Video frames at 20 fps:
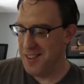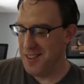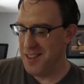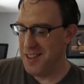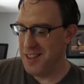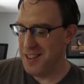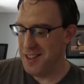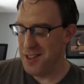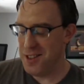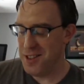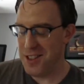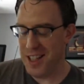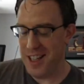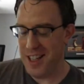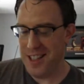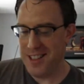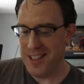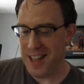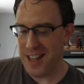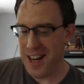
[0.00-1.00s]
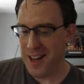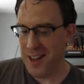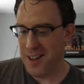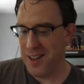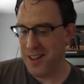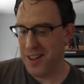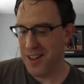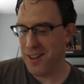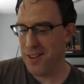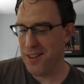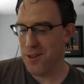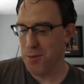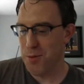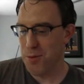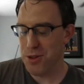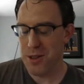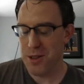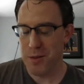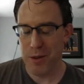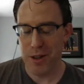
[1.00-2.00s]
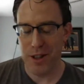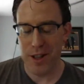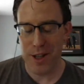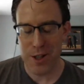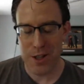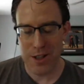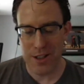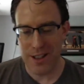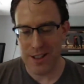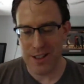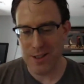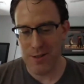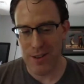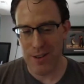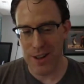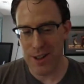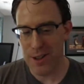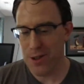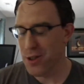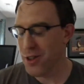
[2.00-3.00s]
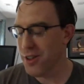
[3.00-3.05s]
disease and thermal simulation, that's very true.